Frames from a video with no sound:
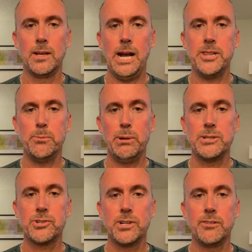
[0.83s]
I had the
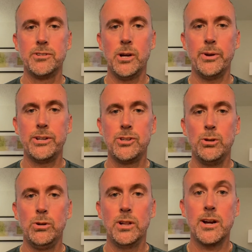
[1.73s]
pleasure of going
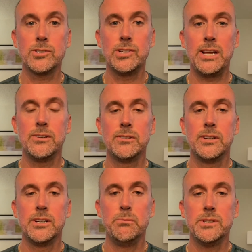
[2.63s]
to Clarksdale,
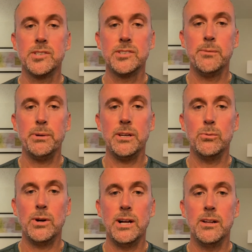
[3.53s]
Mississippi
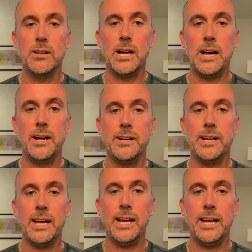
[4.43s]
while
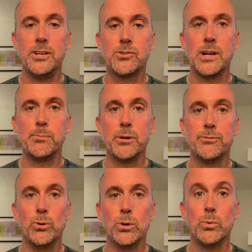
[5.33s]
on a trip
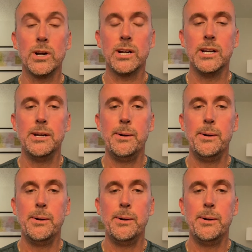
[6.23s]
for work.